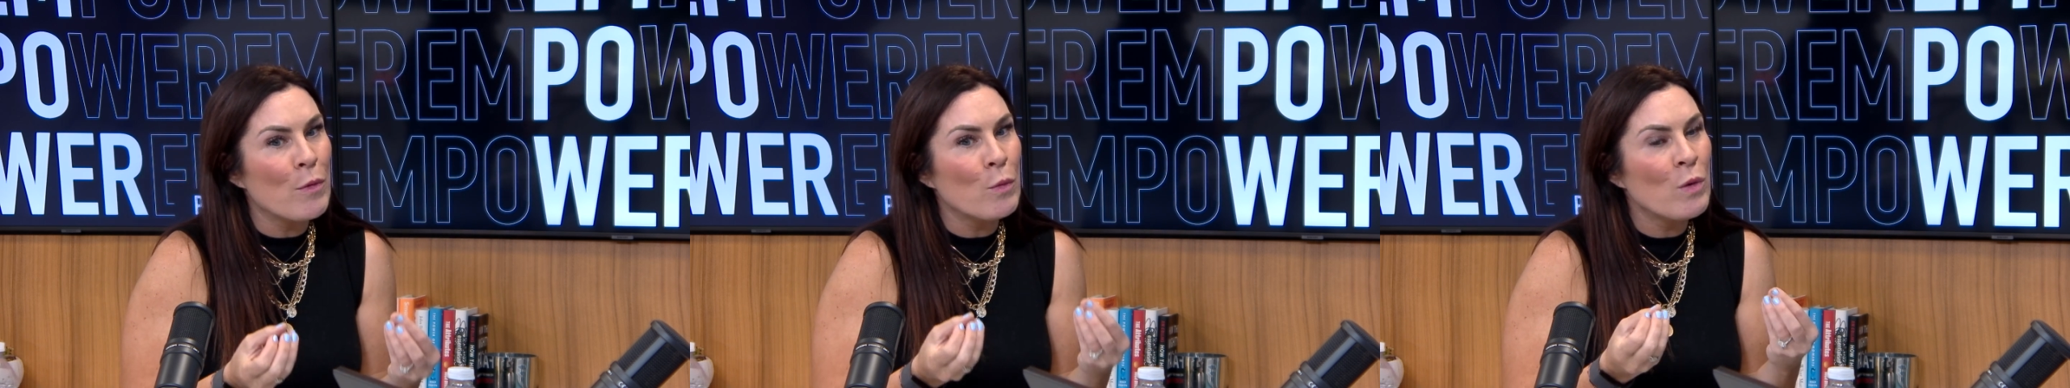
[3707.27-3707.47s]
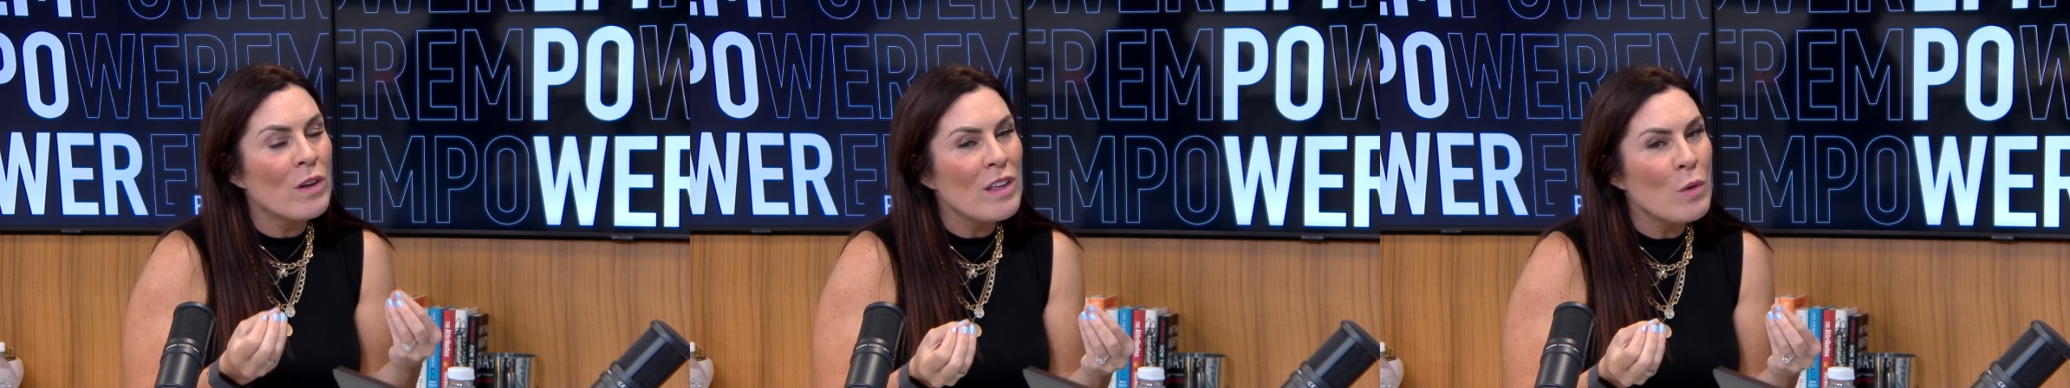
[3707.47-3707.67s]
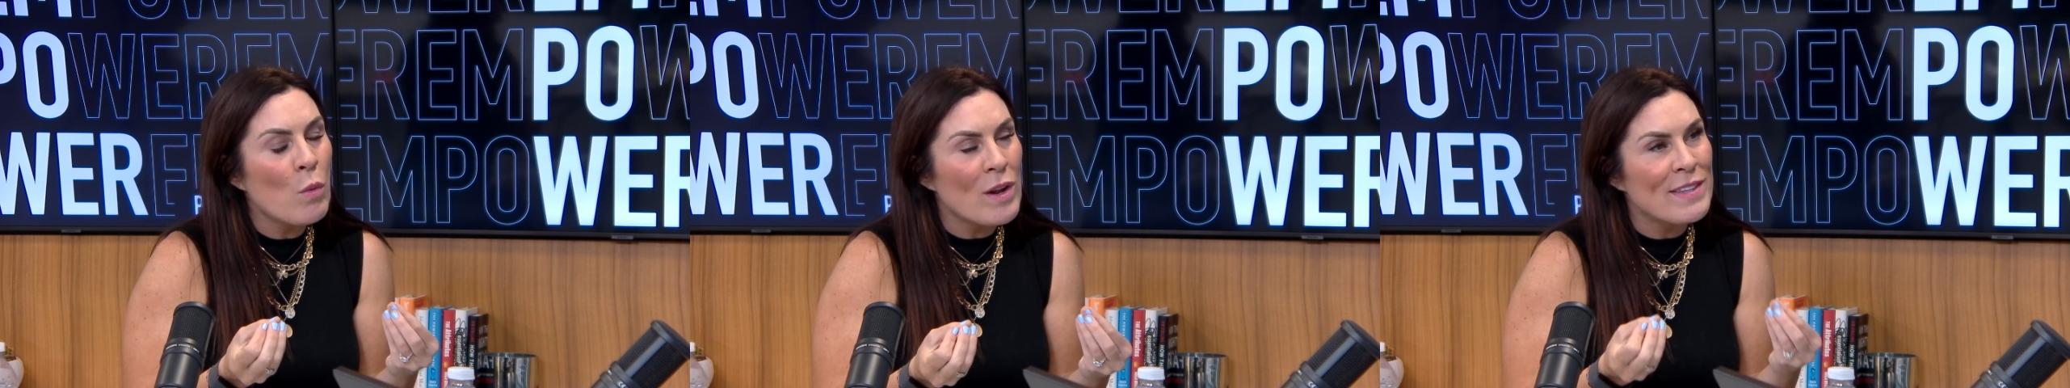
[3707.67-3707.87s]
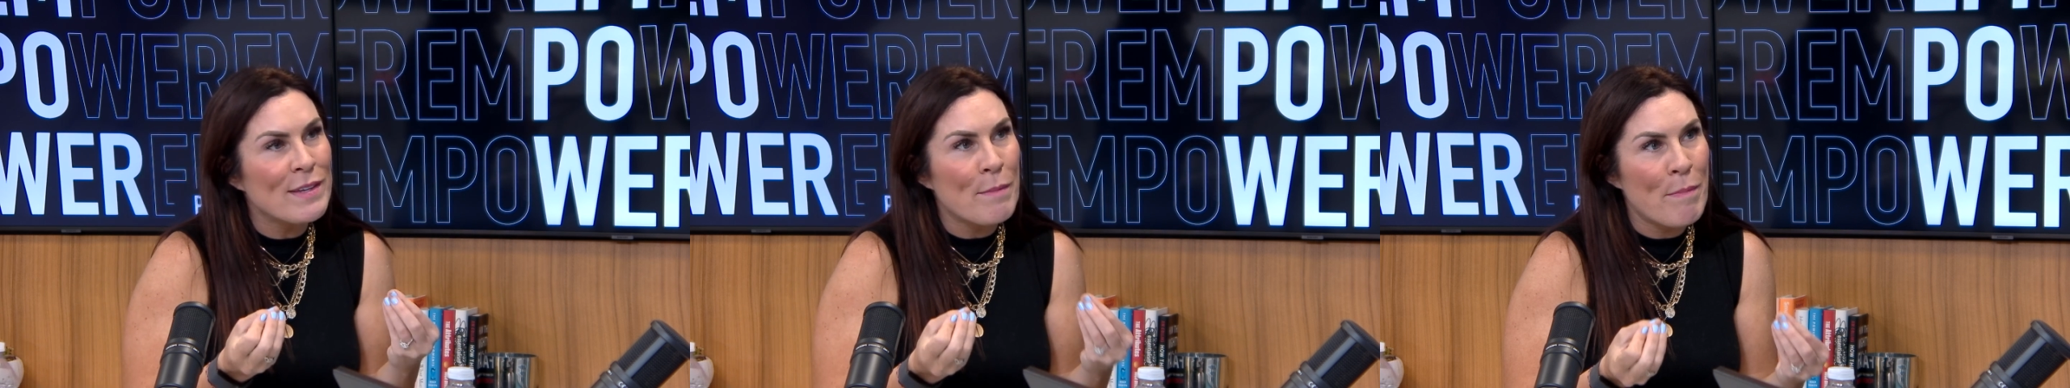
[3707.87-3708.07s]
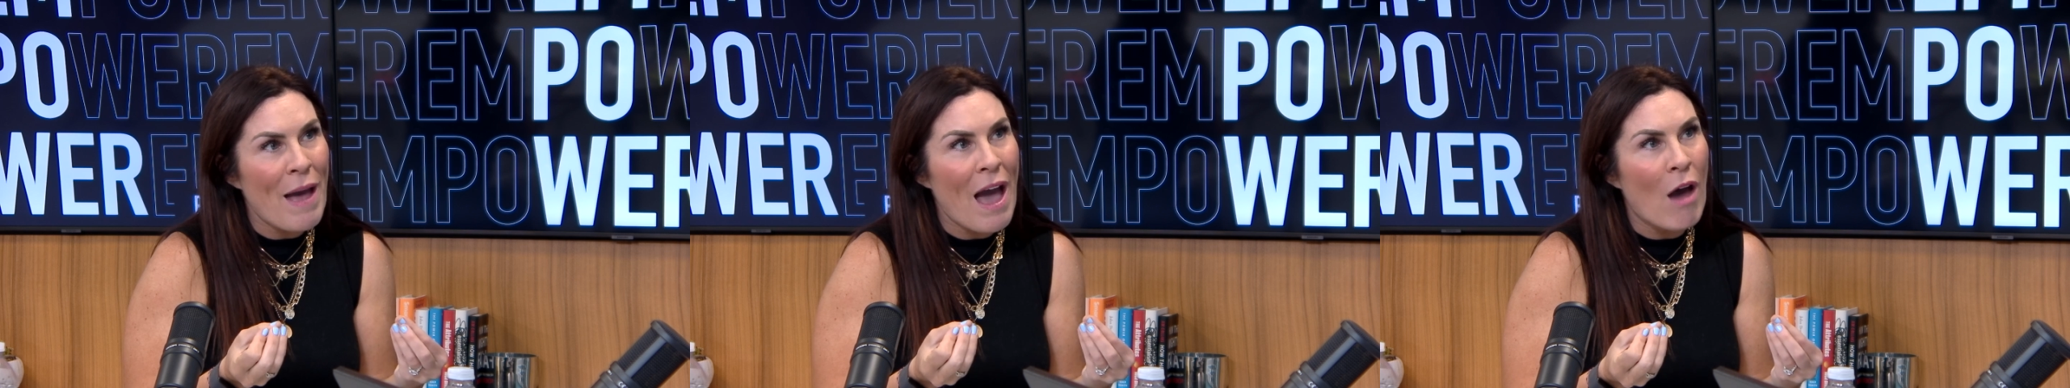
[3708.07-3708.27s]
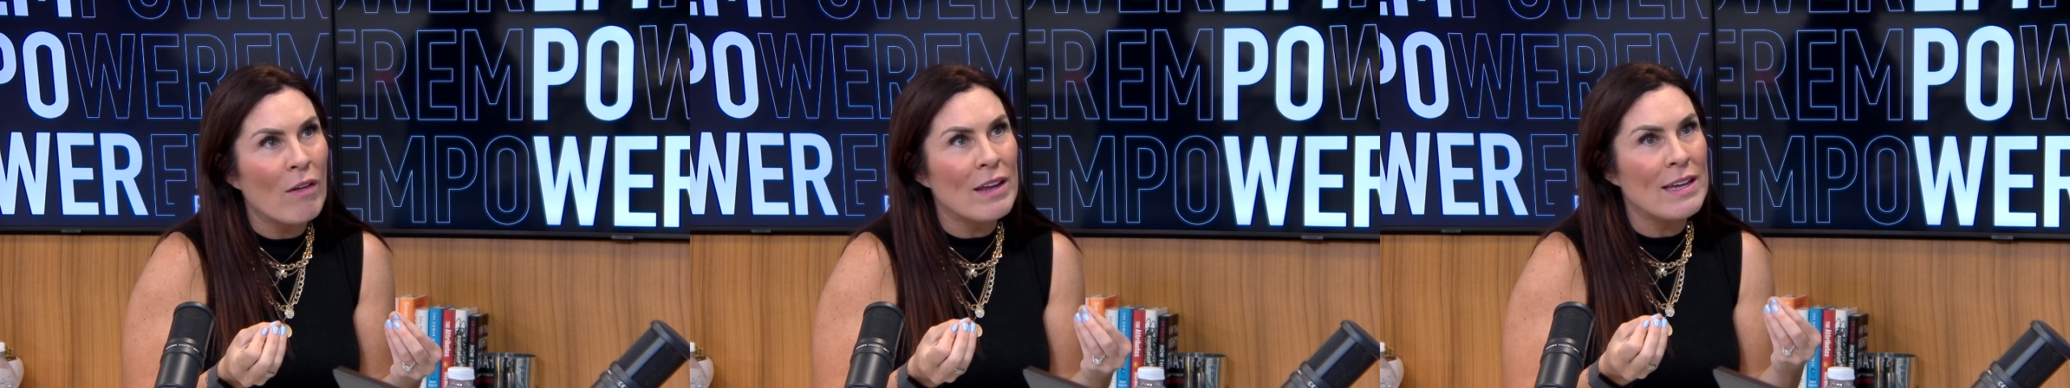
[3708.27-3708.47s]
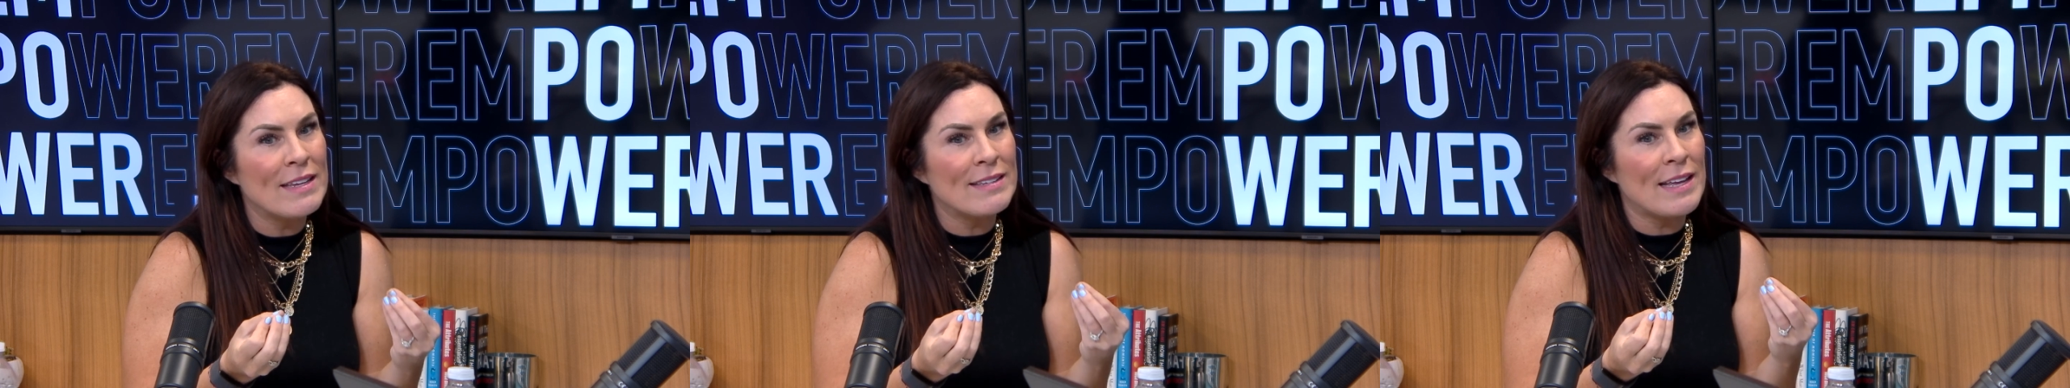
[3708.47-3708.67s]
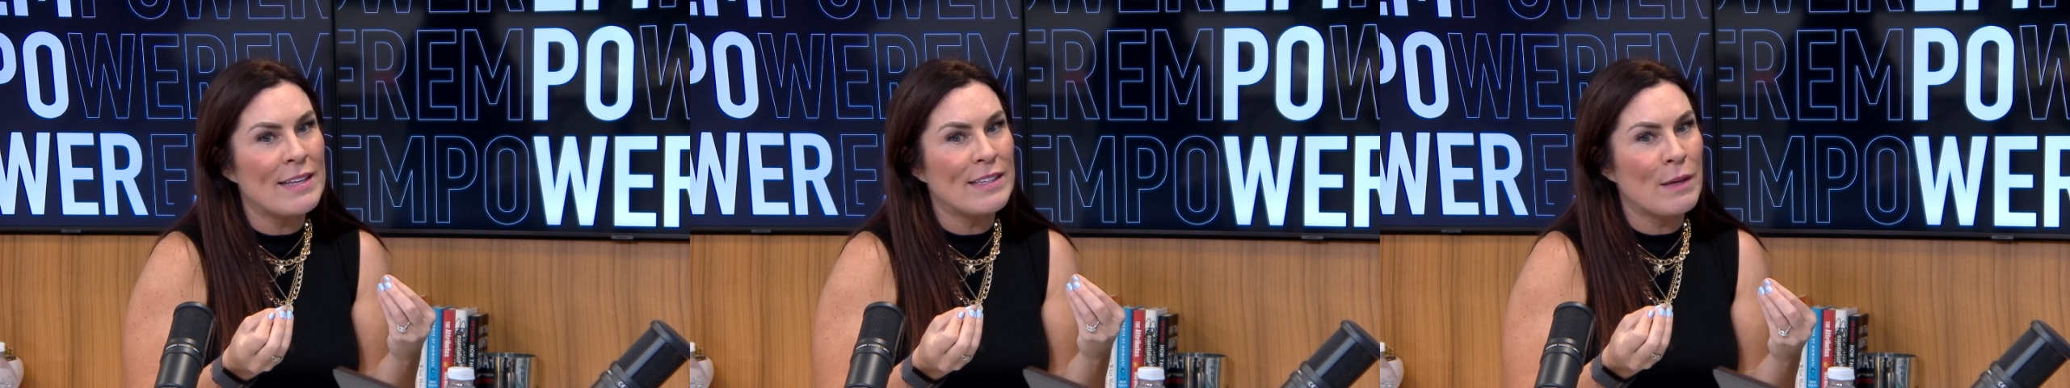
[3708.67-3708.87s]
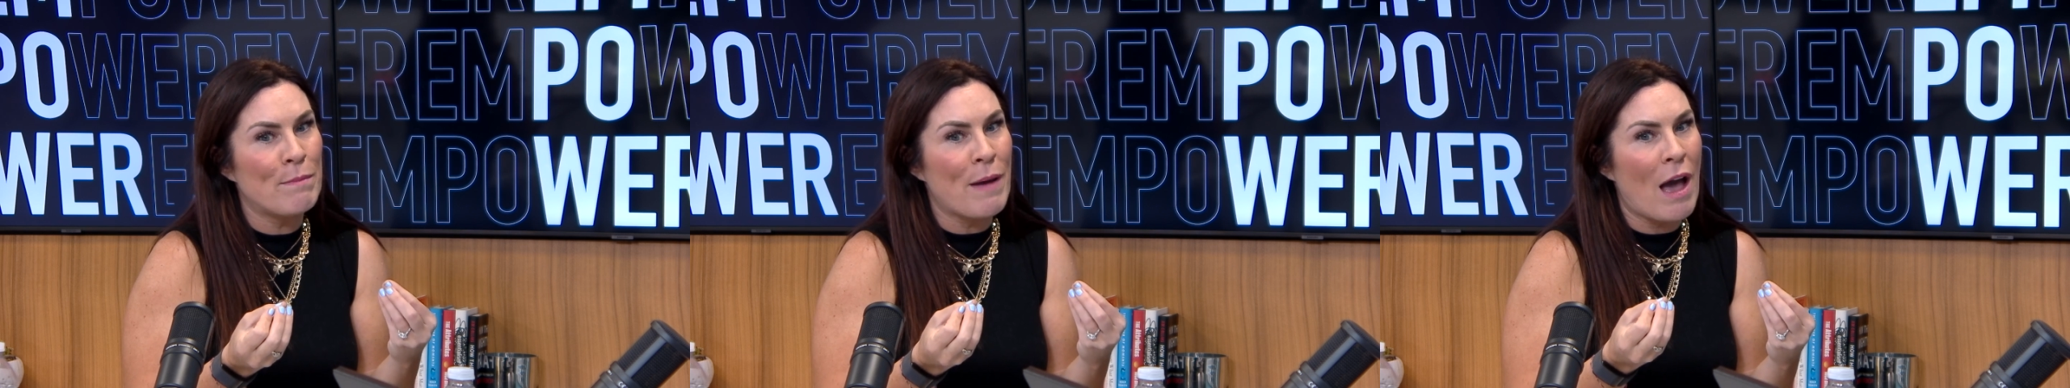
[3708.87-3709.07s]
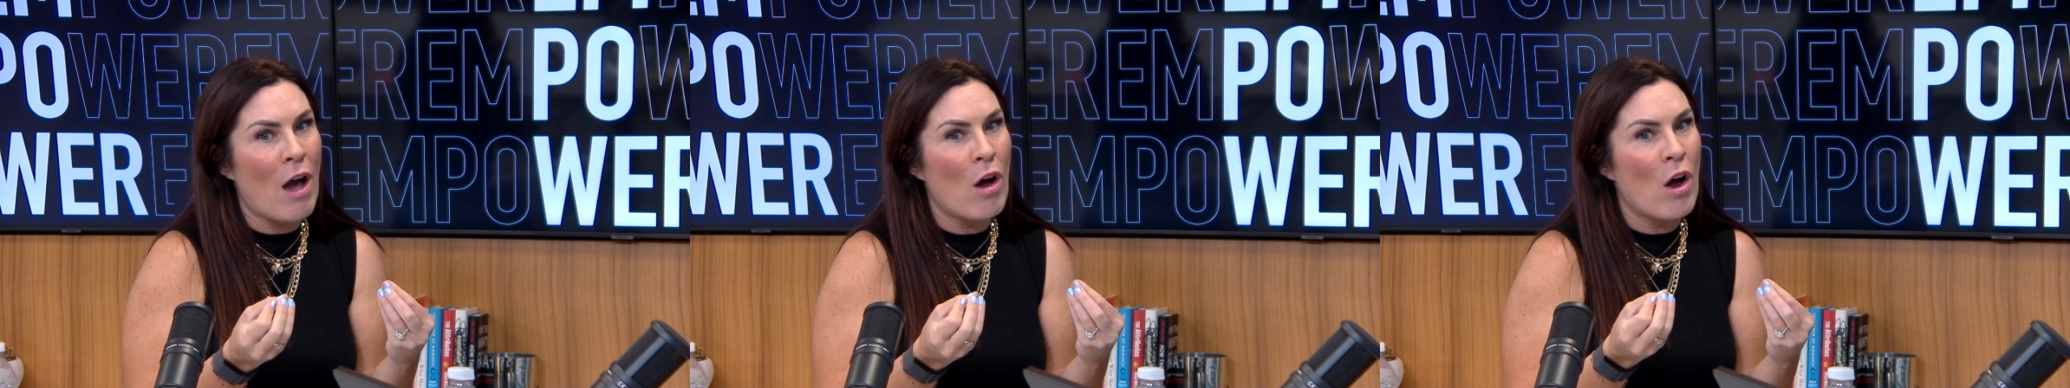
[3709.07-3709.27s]
really what it's about is it's
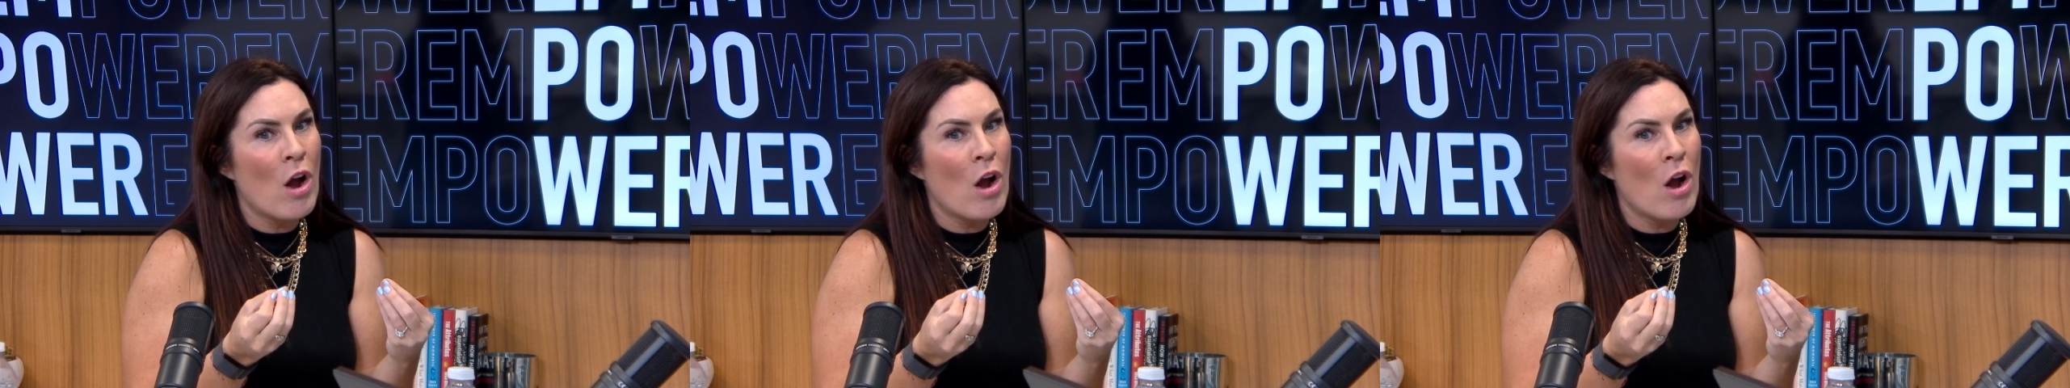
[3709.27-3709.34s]
about